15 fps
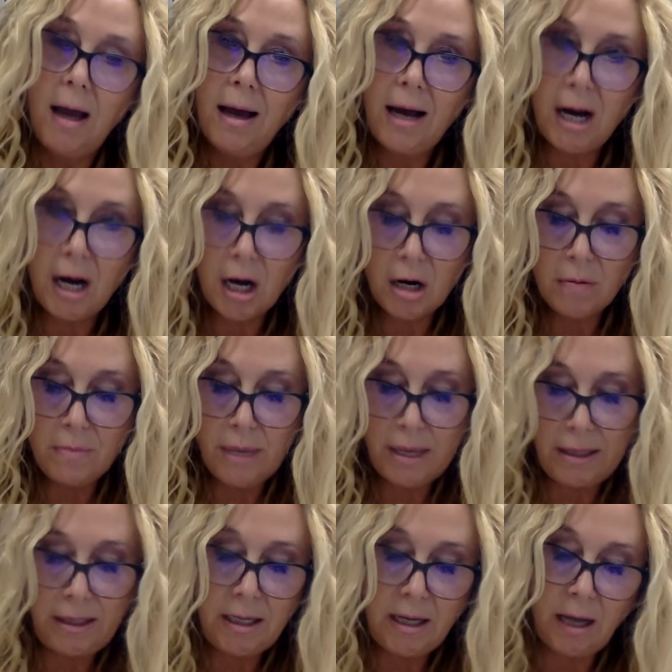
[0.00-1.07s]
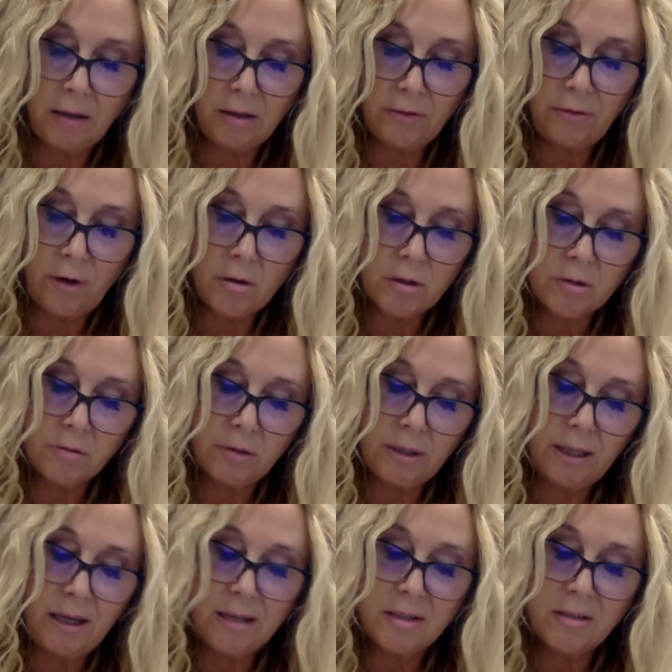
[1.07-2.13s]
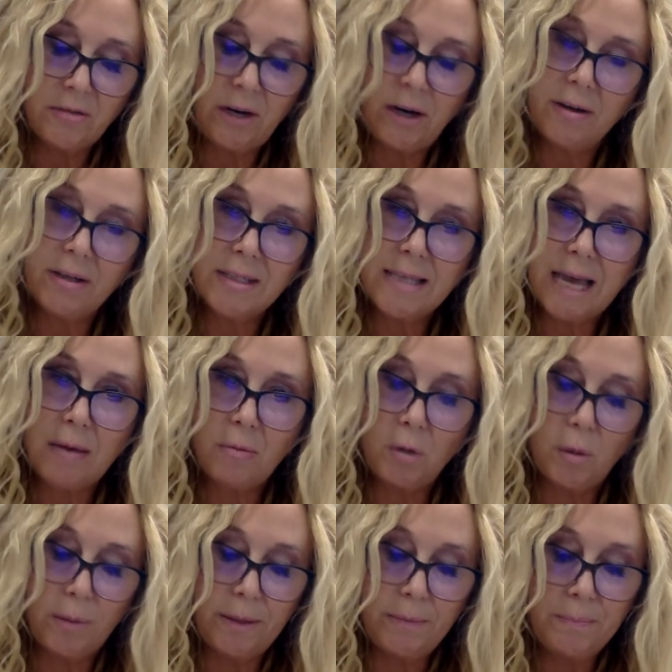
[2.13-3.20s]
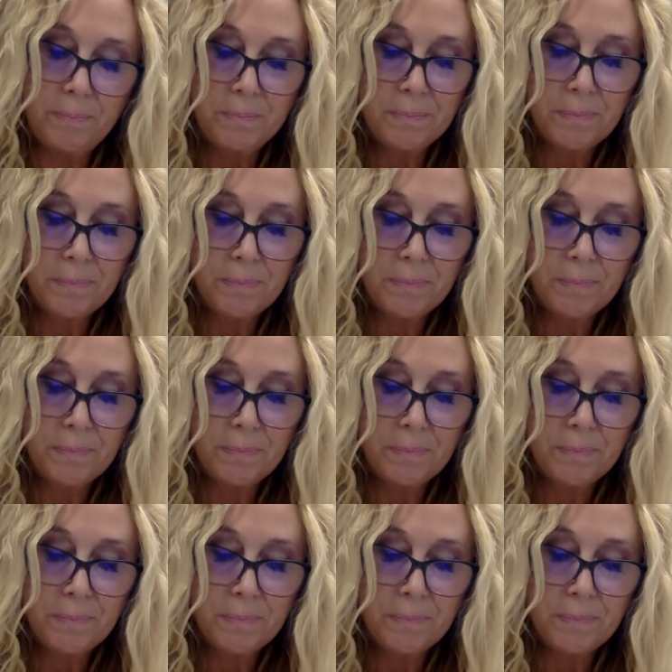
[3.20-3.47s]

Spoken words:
are many colored folks really as fair as that woman?"